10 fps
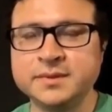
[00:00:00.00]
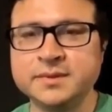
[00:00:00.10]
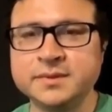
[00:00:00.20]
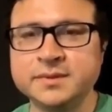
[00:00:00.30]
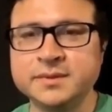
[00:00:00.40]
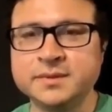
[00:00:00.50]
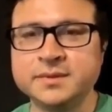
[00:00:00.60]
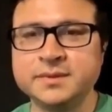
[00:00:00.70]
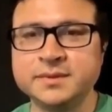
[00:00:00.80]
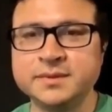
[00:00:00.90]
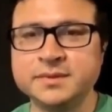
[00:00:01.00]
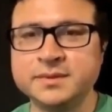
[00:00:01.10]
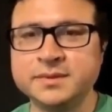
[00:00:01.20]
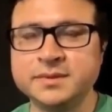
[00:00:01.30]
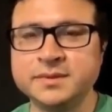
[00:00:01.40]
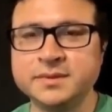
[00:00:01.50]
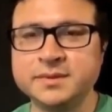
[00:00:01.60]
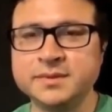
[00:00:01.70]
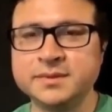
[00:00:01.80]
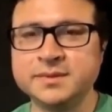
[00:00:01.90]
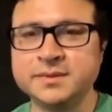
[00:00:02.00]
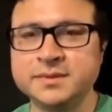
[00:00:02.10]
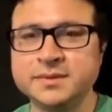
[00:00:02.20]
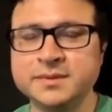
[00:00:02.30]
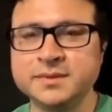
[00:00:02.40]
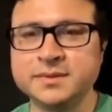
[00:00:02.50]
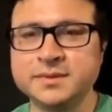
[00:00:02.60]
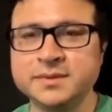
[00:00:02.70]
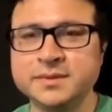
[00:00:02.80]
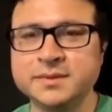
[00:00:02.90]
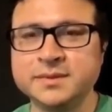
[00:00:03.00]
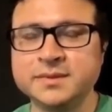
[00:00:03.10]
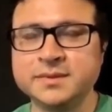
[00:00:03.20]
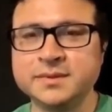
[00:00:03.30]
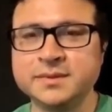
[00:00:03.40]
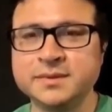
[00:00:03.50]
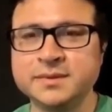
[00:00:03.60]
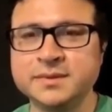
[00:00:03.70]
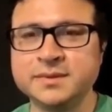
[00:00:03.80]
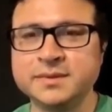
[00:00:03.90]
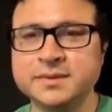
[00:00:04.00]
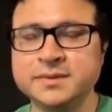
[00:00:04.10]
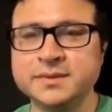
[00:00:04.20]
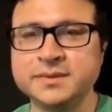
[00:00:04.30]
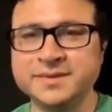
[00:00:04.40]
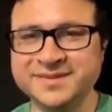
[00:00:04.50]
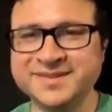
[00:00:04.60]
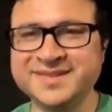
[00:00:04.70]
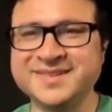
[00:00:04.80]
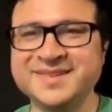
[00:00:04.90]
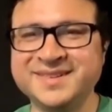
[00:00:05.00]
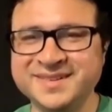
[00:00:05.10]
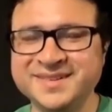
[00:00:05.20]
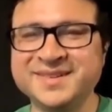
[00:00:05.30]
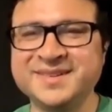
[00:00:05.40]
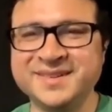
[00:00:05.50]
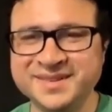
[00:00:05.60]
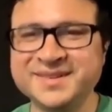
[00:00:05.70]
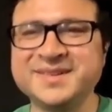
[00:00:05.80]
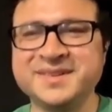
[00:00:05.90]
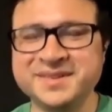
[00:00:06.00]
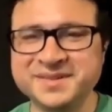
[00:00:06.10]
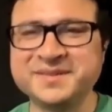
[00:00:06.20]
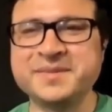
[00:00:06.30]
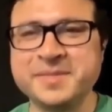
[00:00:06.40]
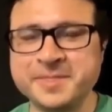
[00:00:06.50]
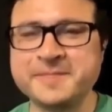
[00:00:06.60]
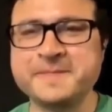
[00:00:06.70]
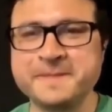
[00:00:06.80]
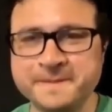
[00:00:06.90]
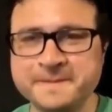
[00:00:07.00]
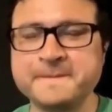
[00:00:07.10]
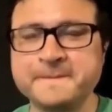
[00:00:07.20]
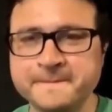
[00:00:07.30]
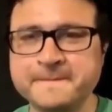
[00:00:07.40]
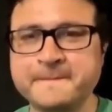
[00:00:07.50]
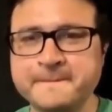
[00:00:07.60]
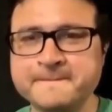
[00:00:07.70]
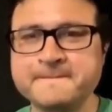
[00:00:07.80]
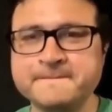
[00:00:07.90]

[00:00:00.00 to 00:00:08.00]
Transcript: (silent)